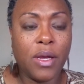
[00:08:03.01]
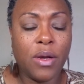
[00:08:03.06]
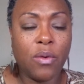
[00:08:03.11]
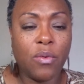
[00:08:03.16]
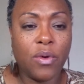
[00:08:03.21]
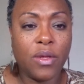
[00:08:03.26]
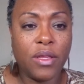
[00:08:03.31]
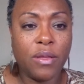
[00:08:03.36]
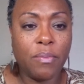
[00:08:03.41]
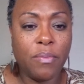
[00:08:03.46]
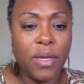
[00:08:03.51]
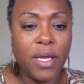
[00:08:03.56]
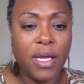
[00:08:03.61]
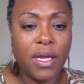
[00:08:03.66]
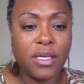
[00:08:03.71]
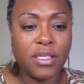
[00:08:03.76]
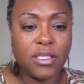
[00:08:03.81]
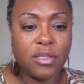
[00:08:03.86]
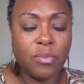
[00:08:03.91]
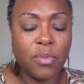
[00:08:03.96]
With it
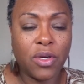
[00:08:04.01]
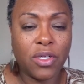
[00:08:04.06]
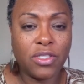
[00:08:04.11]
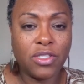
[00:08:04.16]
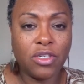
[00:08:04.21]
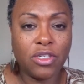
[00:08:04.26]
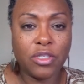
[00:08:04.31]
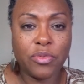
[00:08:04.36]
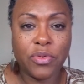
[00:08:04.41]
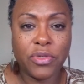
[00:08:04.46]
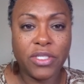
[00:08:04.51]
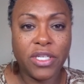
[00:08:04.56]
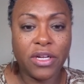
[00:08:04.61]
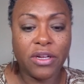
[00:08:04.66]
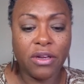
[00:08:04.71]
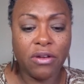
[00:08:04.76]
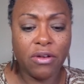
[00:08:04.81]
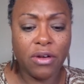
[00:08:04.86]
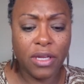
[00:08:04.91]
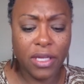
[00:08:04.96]
being a small church,
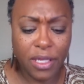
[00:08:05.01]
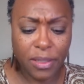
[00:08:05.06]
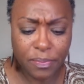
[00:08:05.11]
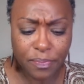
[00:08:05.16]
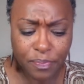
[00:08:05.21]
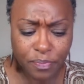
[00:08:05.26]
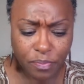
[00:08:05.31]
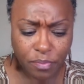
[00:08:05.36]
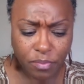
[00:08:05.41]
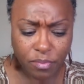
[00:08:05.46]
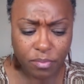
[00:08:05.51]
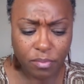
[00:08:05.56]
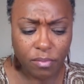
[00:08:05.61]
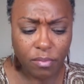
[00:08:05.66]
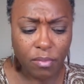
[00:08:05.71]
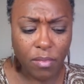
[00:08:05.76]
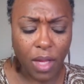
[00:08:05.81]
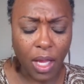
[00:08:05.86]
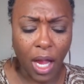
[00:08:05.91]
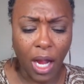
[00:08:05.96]
particularly
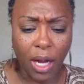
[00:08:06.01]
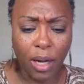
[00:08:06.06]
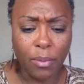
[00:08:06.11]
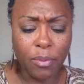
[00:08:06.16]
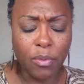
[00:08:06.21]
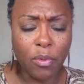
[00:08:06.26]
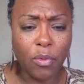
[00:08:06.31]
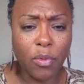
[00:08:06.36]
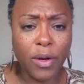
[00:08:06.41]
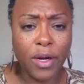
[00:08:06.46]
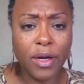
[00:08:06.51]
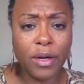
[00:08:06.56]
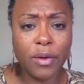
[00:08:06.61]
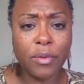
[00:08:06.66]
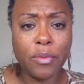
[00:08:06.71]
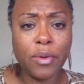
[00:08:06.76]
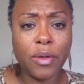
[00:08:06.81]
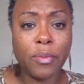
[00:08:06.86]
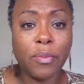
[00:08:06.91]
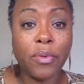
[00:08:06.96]
where
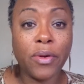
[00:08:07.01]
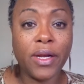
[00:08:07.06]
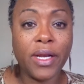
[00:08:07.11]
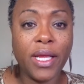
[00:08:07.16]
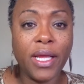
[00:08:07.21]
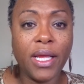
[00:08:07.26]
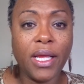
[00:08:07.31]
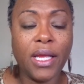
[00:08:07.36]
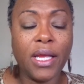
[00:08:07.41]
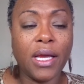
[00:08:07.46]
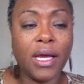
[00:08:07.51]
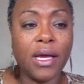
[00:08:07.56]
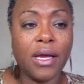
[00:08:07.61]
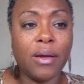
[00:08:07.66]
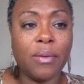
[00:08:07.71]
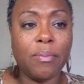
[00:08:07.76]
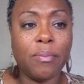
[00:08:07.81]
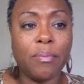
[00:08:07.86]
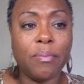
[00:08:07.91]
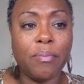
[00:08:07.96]
we're pretty,
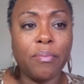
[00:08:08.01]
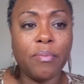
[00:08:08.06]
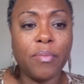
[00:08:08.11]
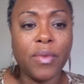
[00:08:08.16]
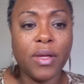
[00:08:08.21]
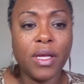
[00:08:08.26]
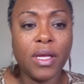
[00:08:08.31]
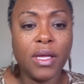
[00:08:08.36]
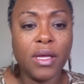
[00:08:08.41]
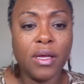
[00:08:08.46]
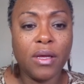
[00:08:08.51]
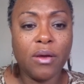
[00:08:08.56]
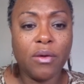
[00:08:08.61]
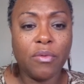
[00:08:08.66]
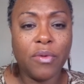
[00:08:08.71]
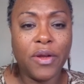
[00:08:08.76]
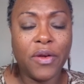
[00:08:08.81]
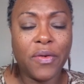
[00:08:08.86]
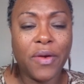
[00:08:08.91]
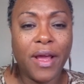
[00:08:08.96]

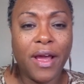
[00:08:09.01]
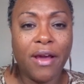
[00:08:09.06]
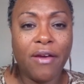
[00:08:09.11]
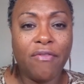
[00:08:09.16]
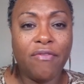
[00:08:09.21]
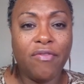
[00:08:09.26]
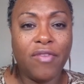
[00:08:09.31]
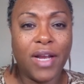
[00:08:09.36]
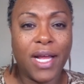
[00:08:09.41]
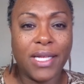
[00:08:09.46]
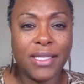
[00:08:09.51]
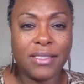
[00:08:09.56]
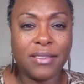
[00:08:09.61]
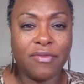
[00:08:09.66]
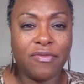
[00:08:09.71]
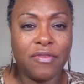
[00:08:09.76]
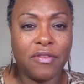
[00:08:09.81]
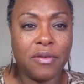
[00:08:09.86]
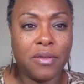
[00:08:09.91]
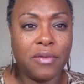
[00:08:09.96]
we don't have lots
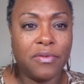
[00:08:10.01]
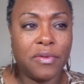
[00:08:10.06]
of